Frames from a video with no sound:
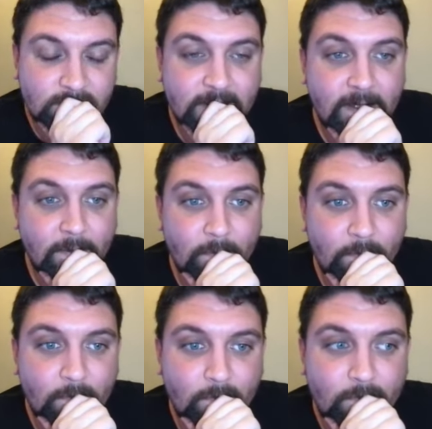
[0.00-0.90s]
Yeah,
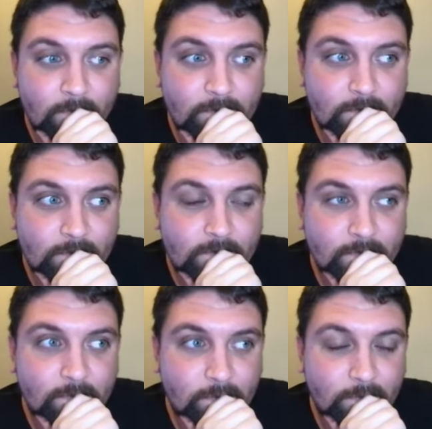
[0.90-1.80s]
and
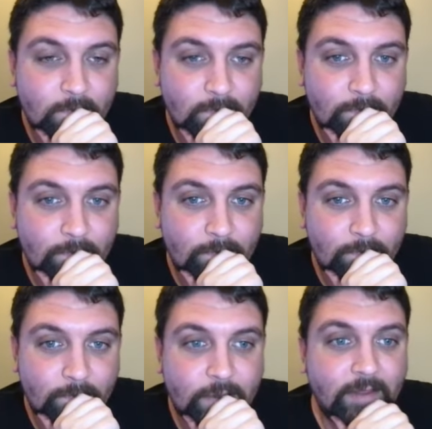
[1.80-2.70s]

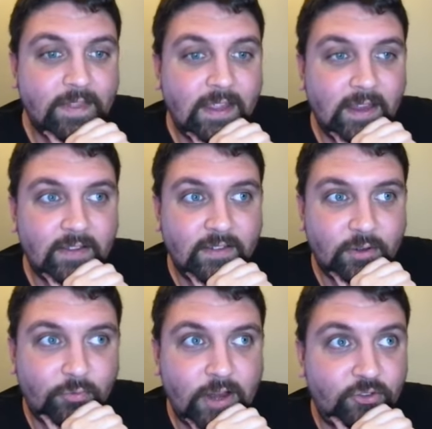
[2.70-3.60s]
but I think he can
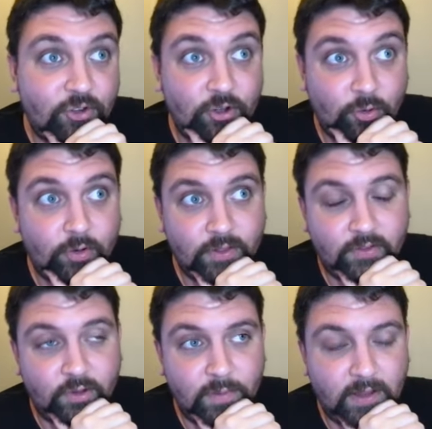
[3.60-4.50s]
still redshirt, or
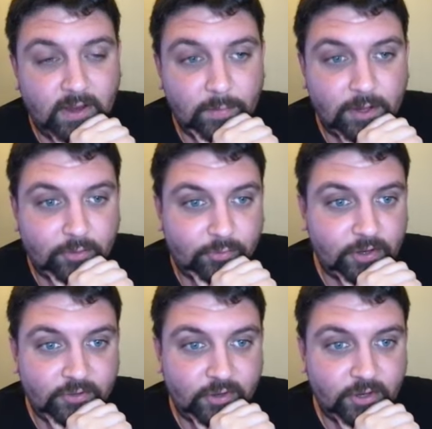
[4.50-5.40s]
this could be like a medical
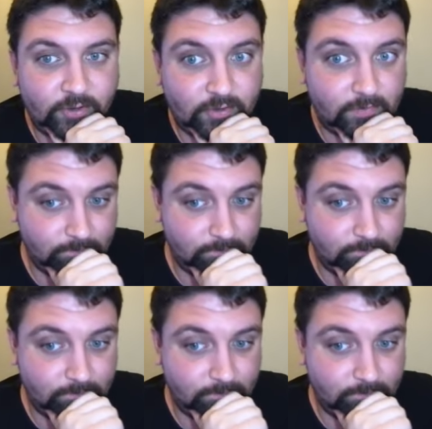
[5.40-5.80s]
redshirt year or something.